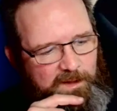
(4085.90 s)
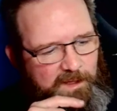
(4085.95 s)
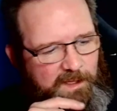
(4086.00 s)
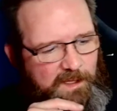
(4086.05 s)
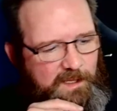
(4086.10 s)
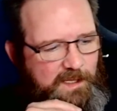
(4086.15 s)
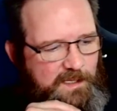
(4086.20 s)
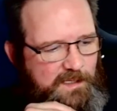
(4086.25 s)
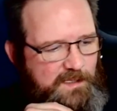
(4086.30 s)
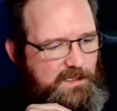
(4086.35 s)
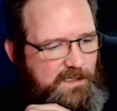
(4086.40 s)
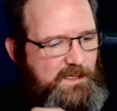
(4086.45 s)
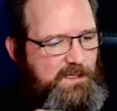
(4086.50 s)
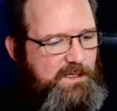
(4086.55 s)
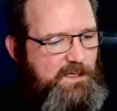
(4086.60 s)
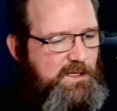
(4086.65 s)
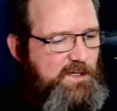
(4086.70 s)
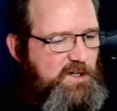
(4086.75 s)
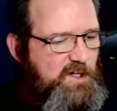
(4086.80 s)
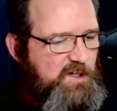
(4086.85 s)

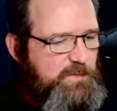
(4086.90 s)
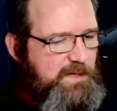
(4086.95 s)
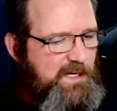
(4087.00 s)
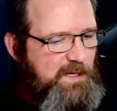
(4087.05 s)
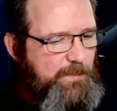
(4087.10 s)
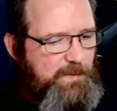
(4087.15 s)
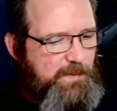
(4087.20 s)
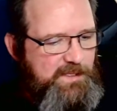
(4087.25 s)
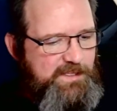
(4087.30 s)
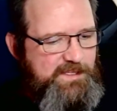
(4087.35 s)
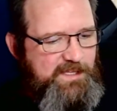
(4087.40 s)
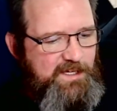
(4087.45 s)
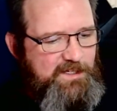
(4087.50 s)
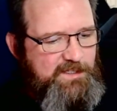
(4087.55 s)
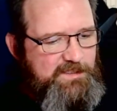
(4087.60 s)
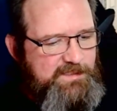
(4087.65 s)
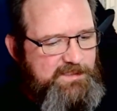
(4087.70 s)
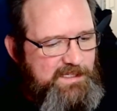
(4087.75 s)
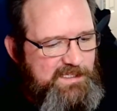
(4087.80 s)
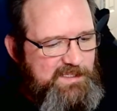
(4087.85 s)
Hook me up, I'll say
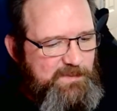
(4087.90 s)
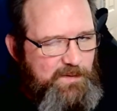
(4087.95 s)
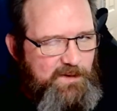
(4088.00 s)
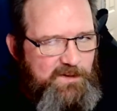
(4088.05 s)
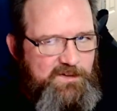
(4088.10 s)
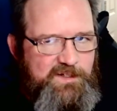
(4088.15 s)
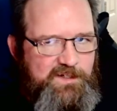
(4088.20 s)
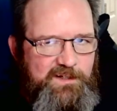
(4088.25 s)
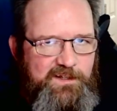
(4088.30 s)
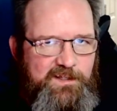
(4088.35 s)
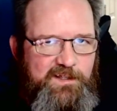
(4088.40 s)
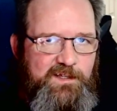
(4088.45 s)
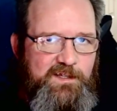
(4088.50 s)
good things about you.